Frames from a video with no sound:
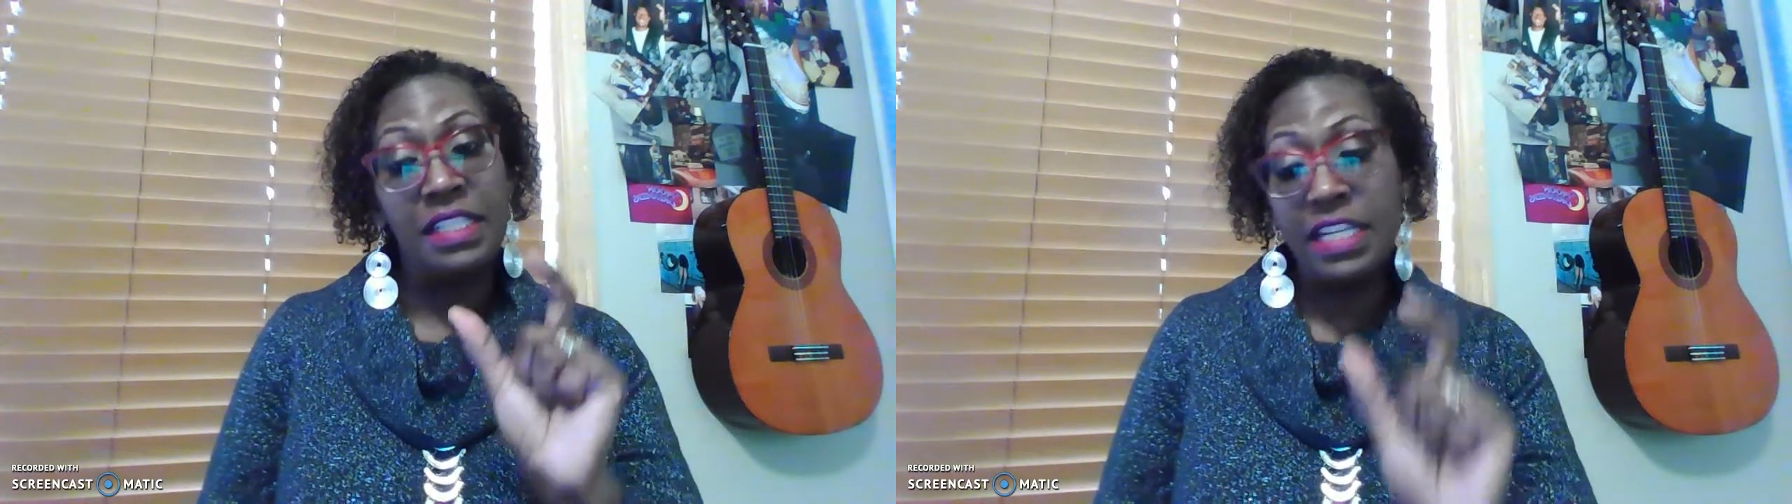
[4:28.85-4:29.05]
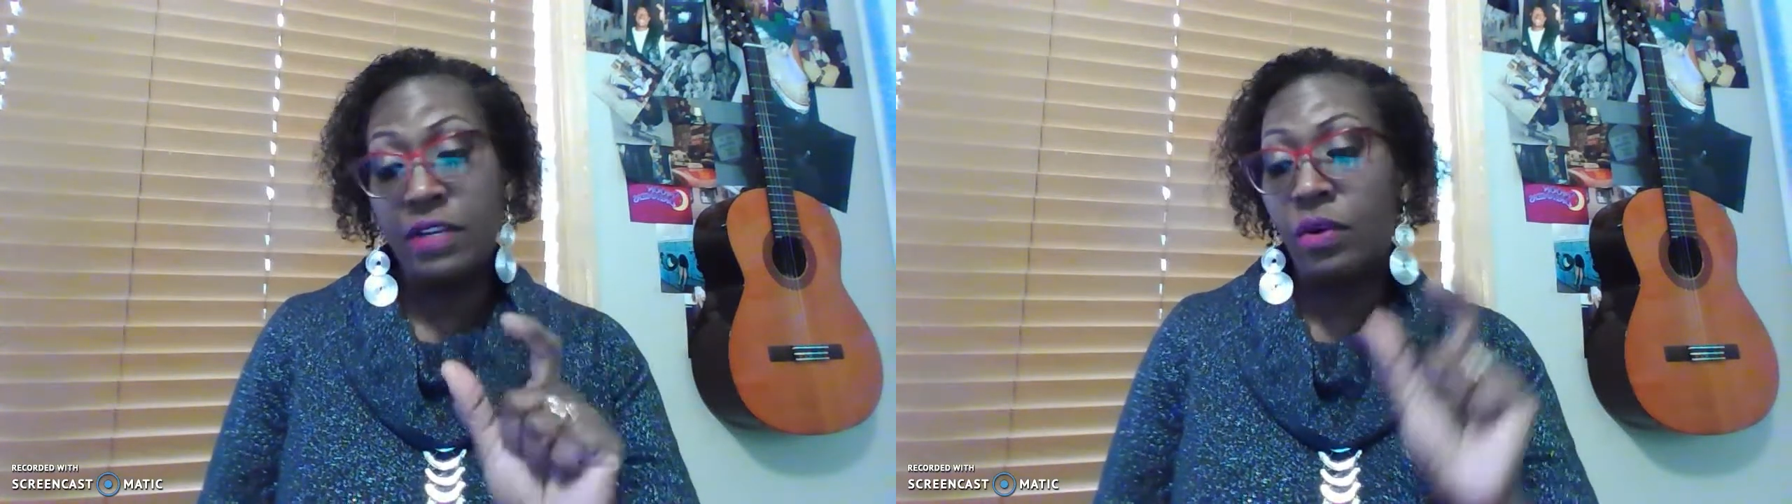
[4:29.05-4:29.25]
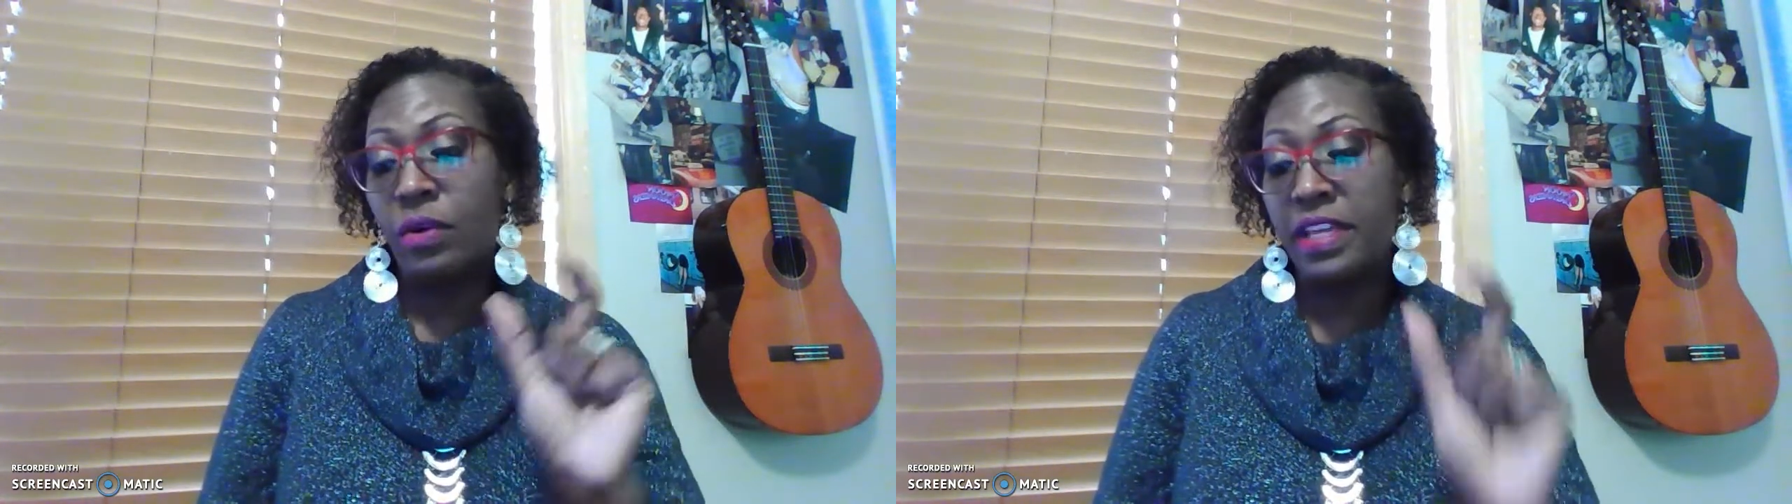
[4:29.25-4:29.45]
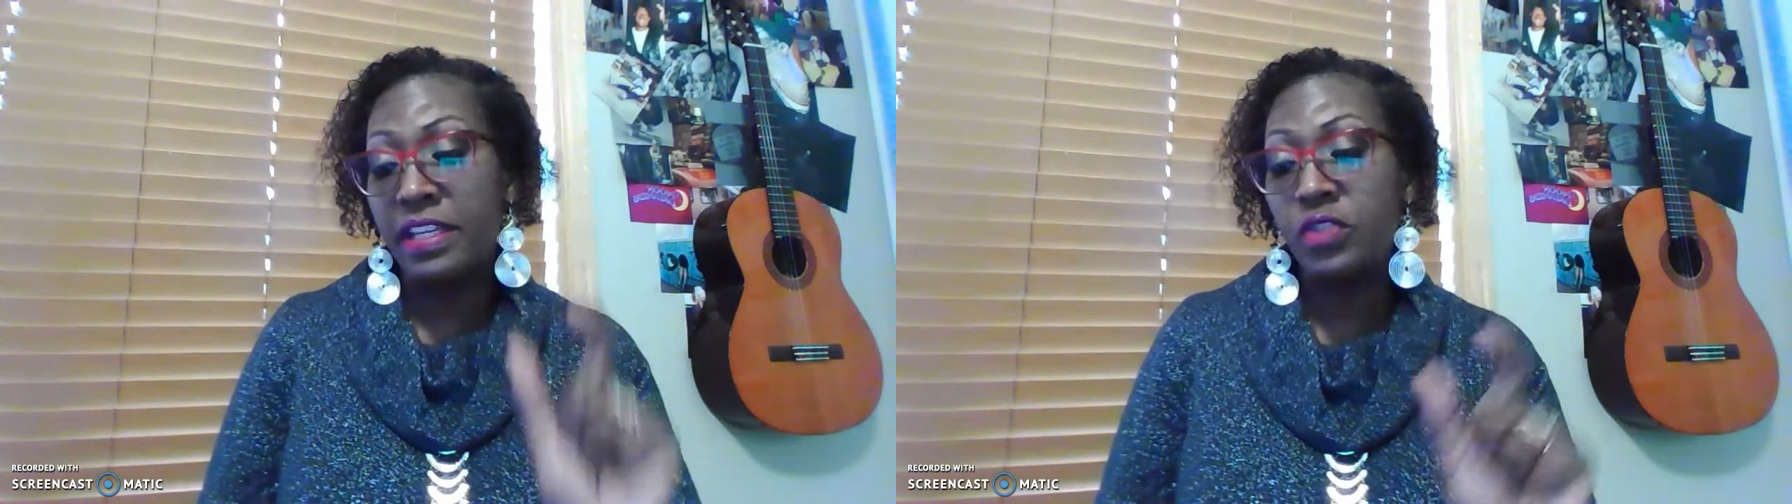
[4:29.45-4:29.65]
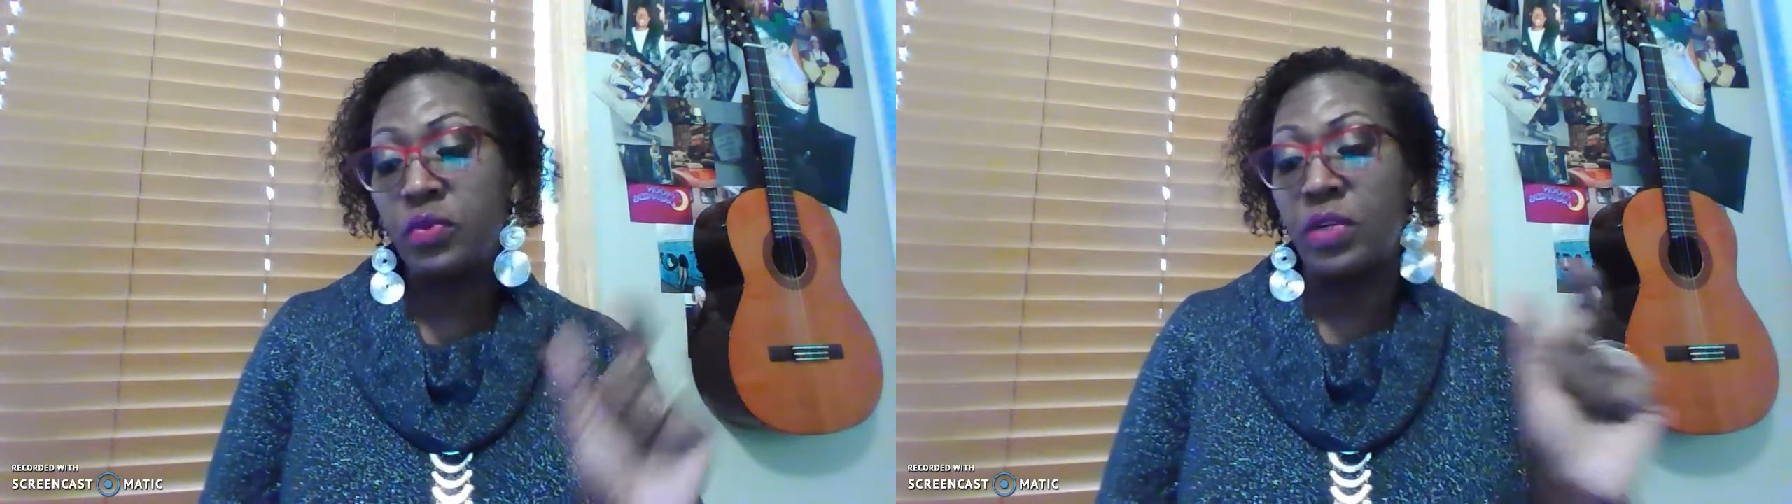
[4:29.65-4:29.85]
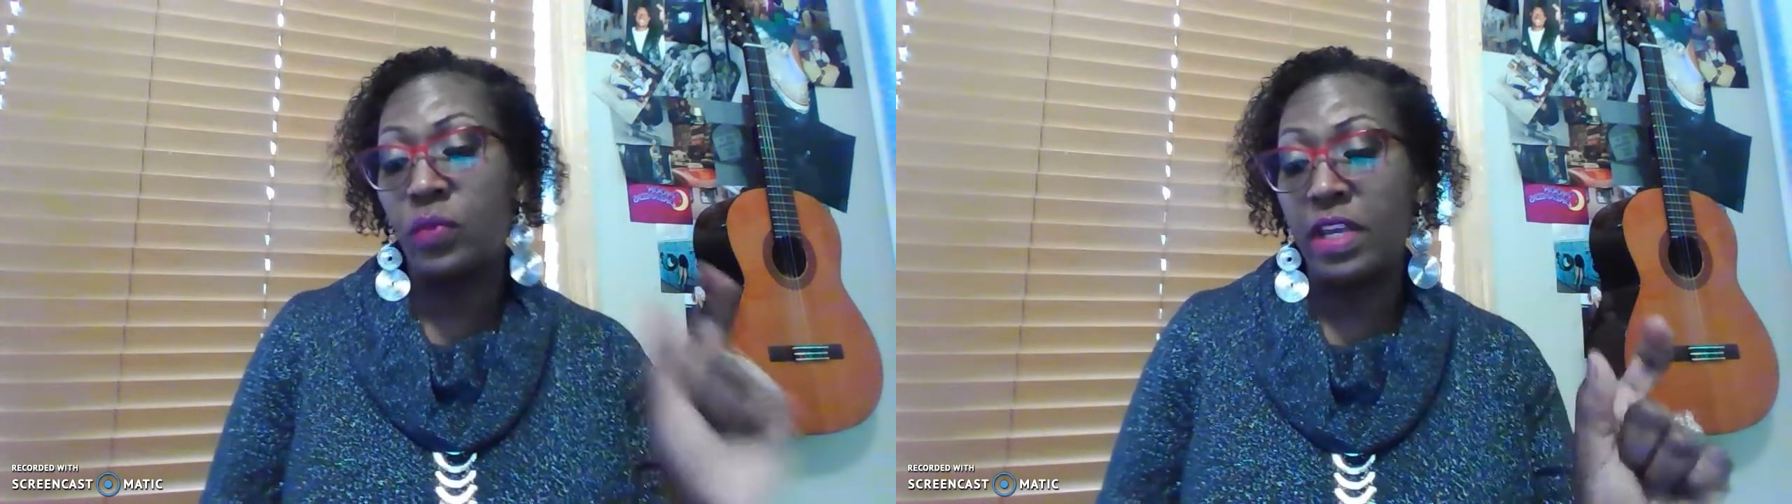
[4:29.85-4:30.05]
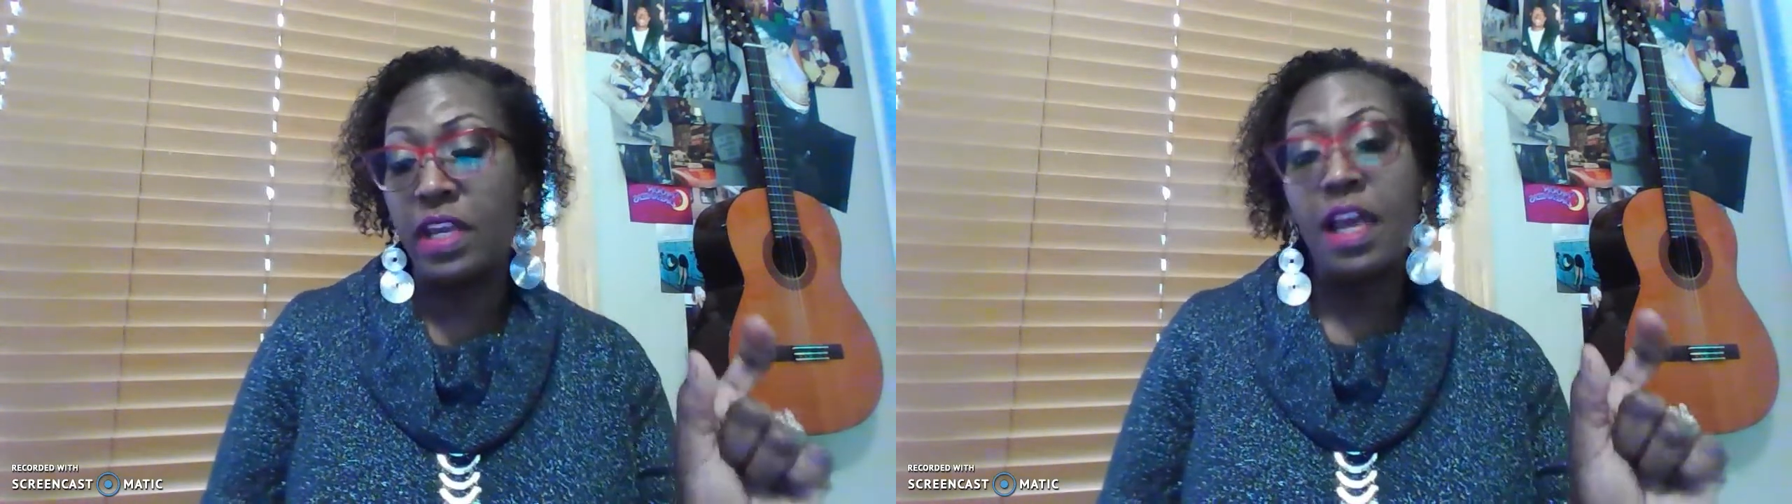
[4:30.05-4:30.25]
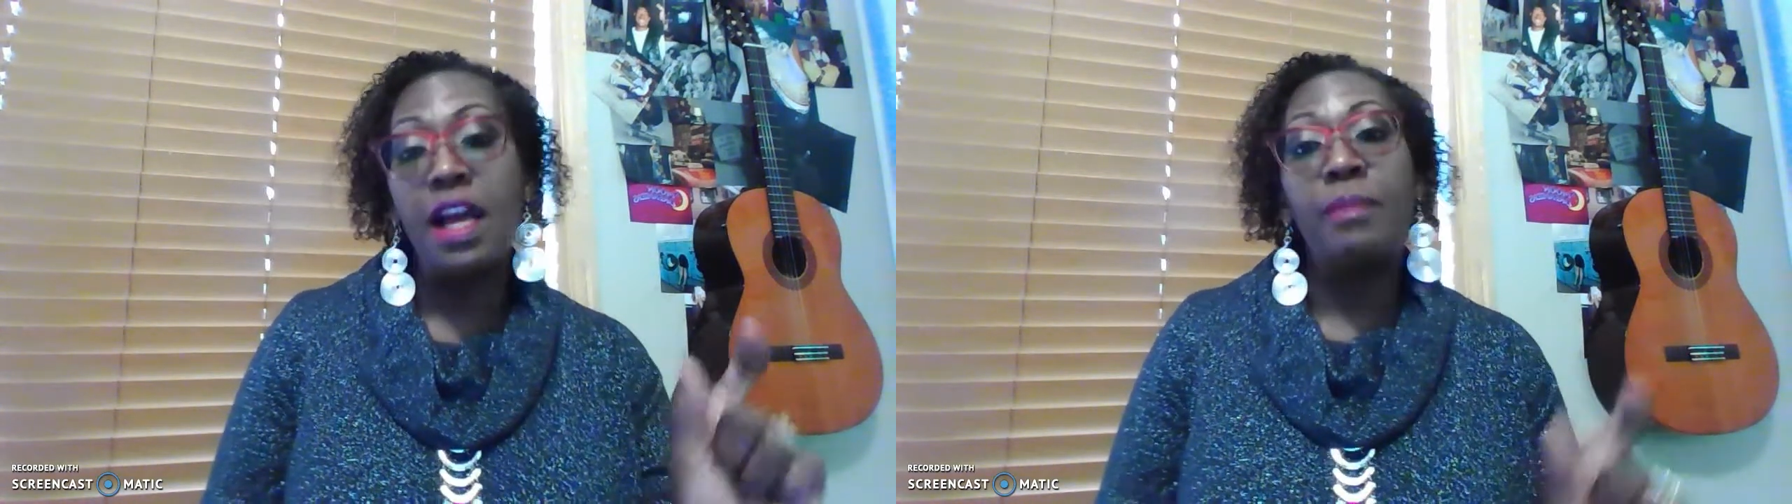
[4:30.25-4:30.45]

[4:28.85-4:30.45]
Negro History Week,